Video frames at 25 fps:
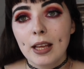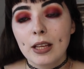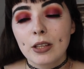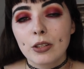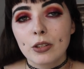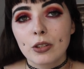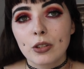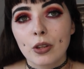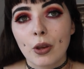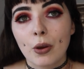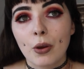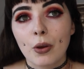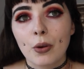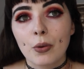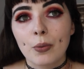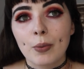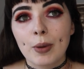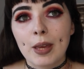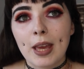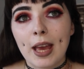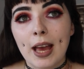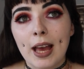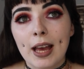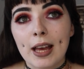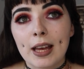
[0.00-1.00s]
So
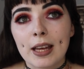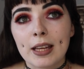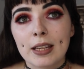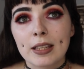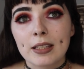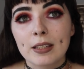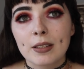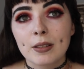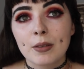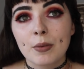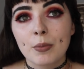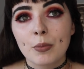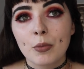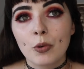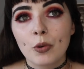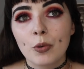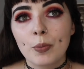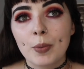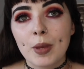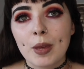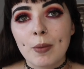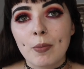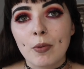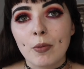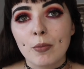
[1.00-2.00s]
we had more
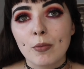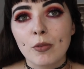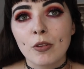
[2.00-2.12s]
people